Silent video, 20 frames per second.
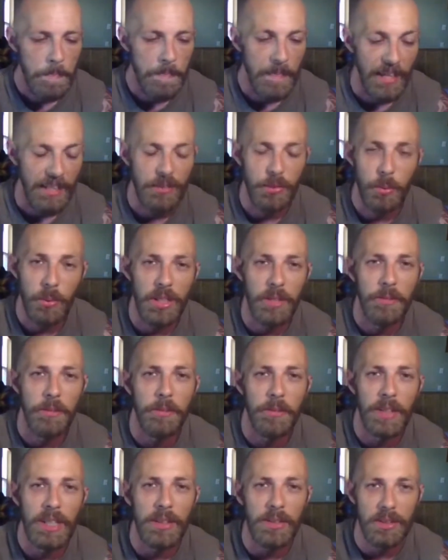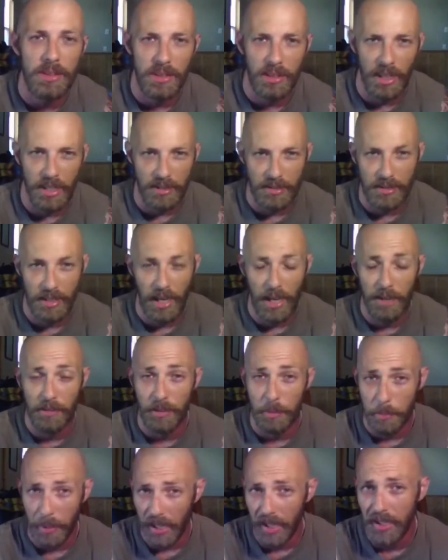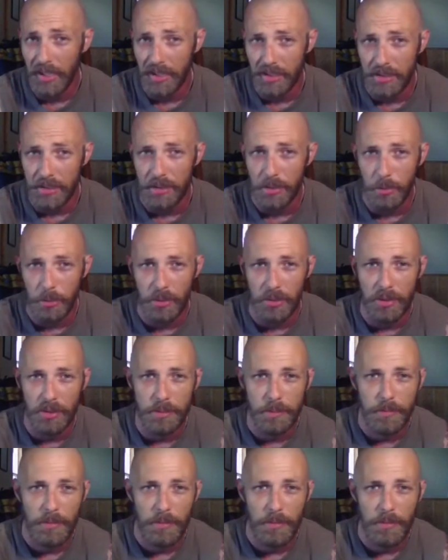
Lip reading: That's what it feels like to have a panic disorder,